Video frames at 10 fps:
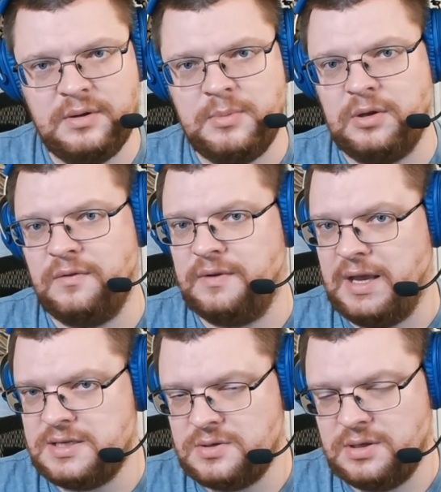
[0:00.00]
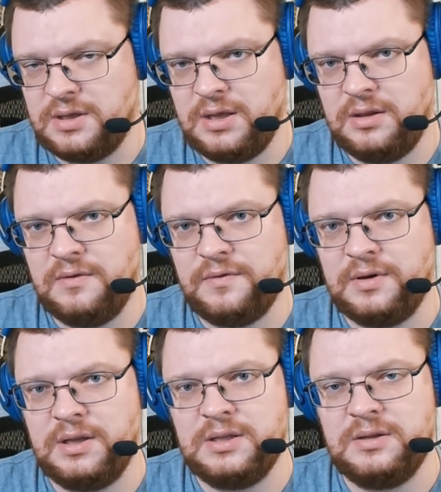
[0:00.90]
The amount of tasks you're going to get
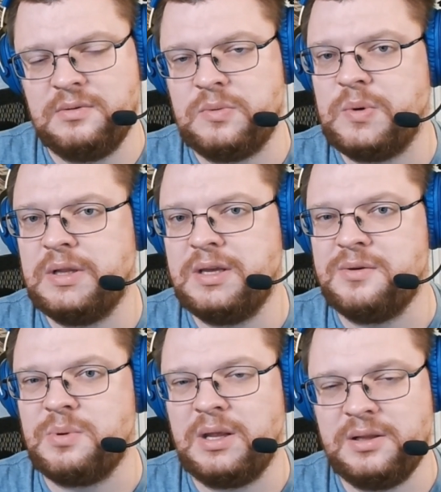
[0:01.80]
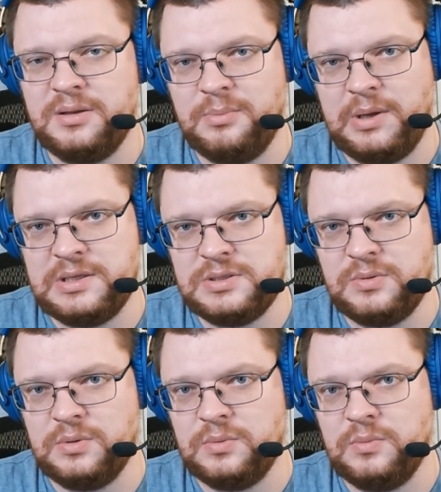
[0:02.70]
different. It really greatly depends
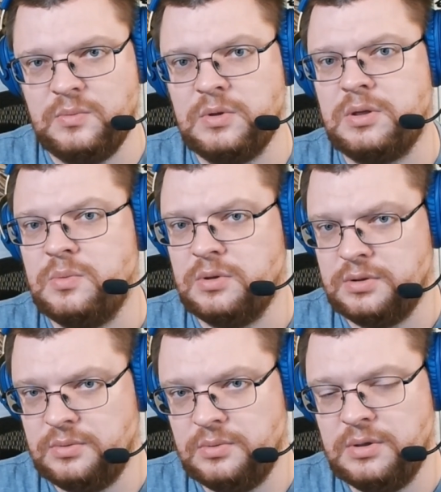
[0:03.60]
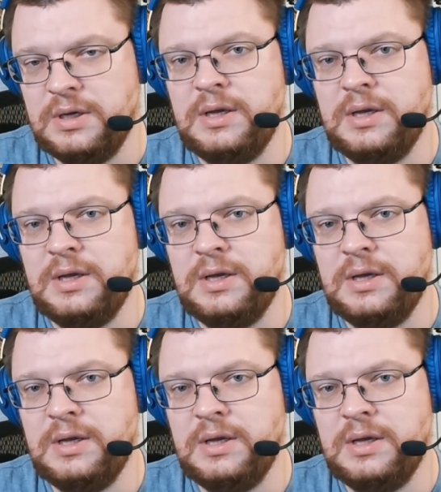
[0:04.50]
on what you will do,